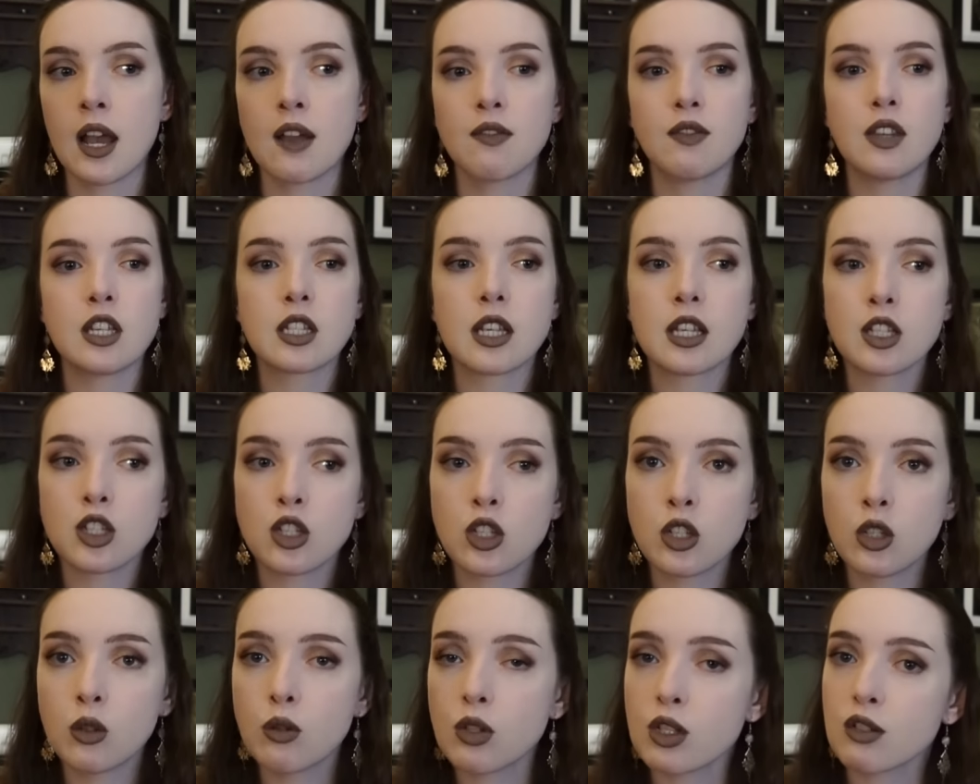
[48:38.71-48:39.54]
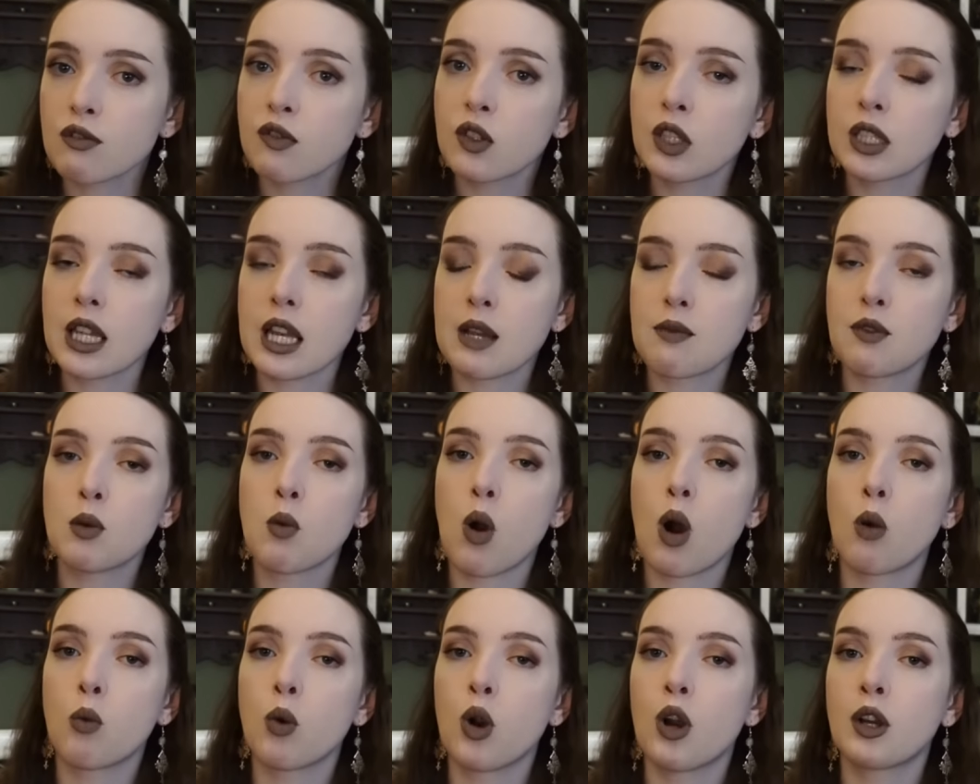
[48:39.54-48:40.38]
This is useful if you
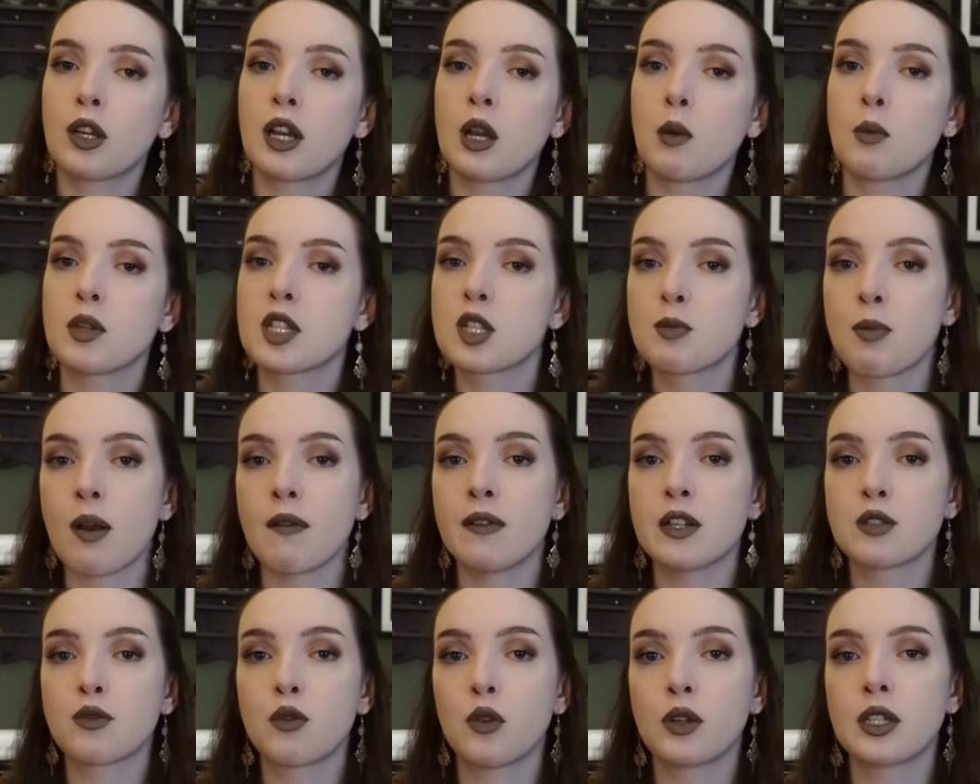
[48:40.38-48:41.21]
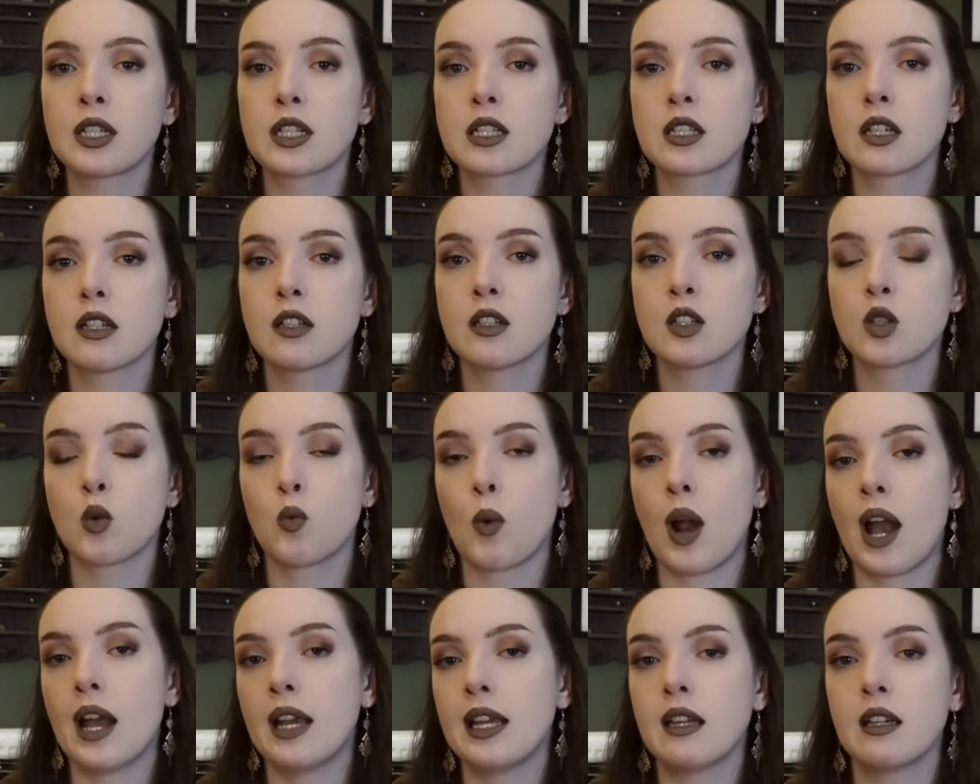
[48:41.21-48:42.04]
are working with spirits, for instance,
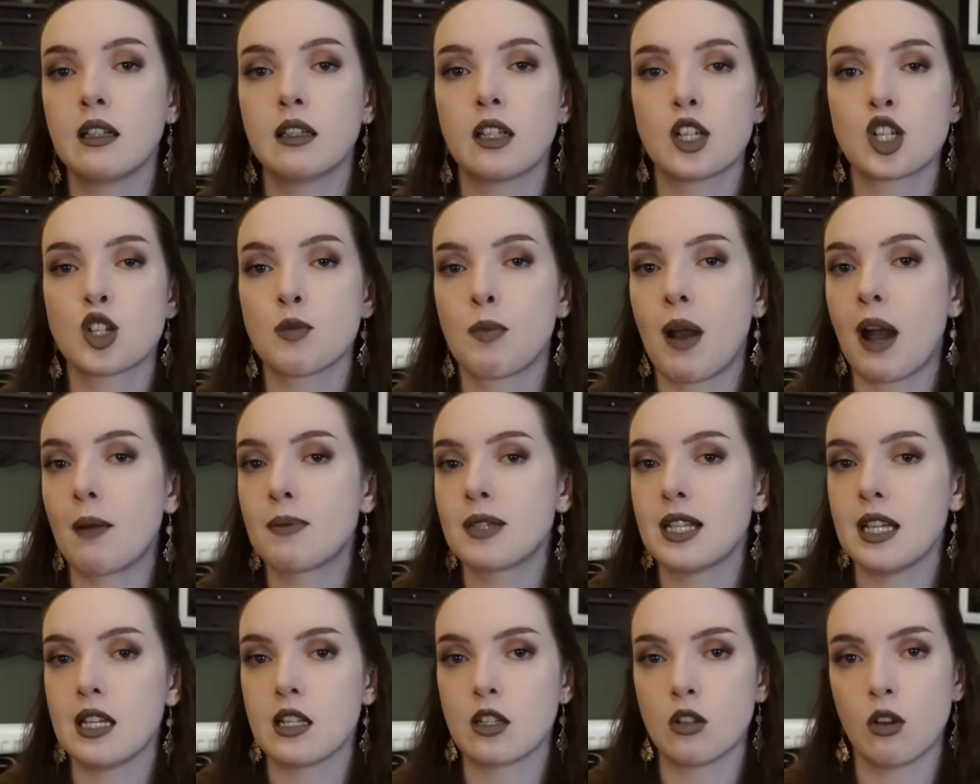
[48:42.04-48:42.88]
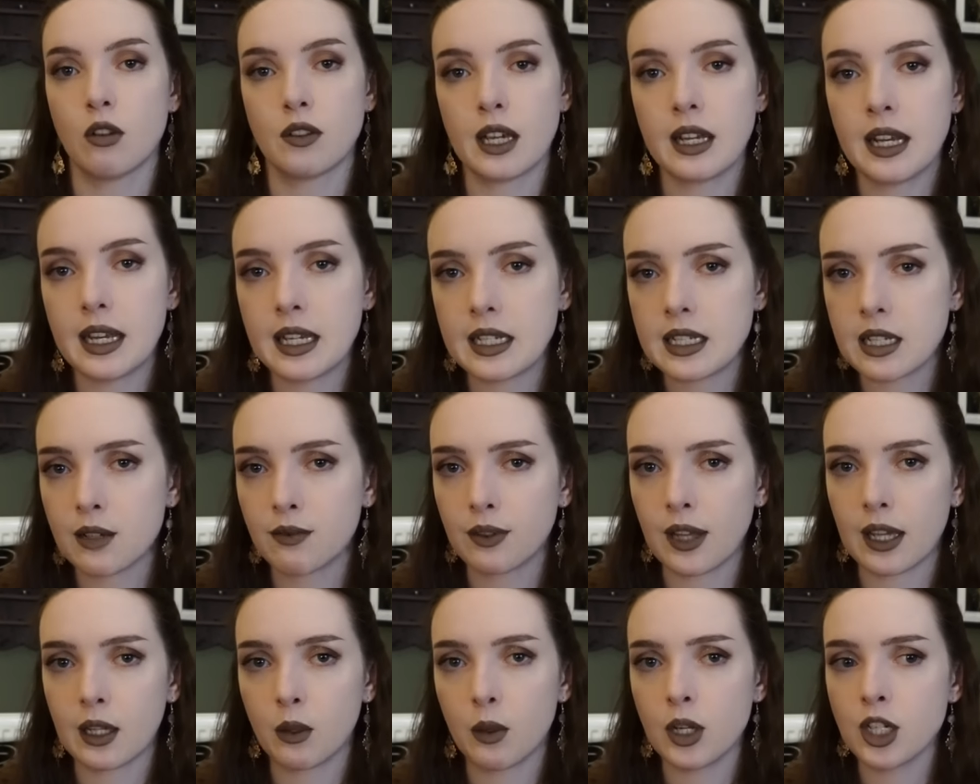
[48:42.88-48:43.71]
where English perhaps is not their native
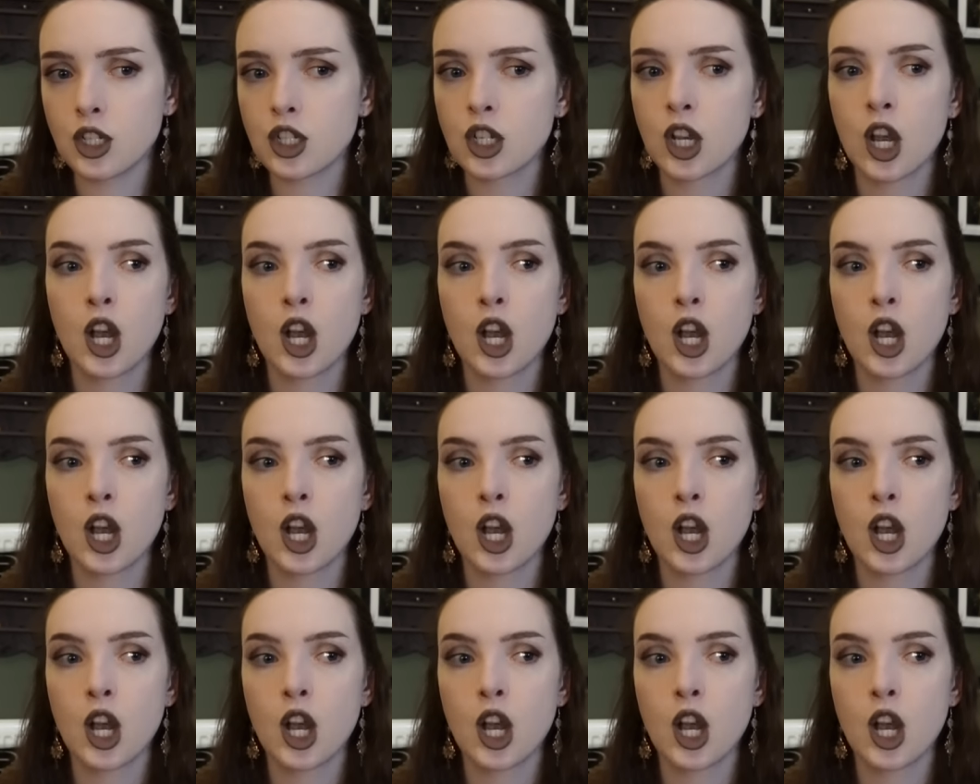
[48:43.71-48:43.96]
language.